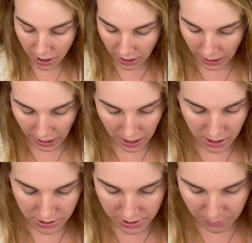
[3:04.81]

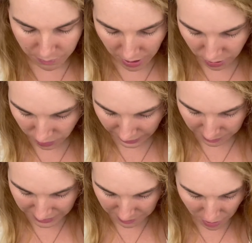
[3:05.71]
and some other like
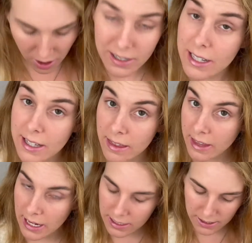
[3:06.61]
mini boxes and
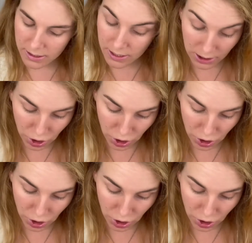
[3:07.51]
things and such.